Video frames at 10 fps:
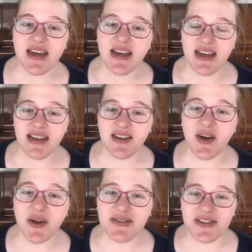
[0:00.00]
In
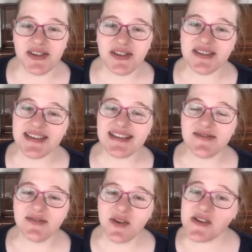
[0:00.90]
COVID news,
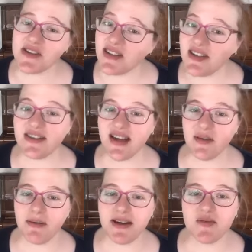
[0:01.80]
unfortunately, New
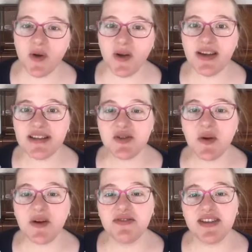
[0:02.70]
South Wales broke its
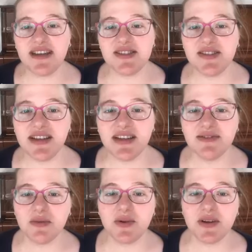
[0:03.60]
12-day streak of
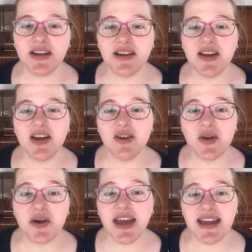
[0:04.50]
reporting
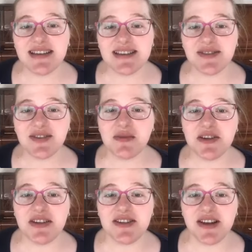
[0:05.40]
no cases of
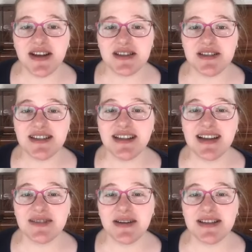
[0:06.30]
community transmission
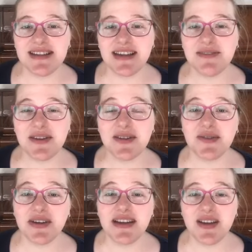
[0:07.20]
last Wednesday, with
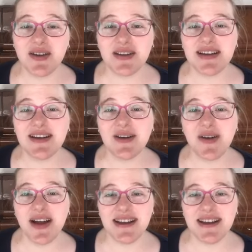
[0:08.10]
3 locally acquired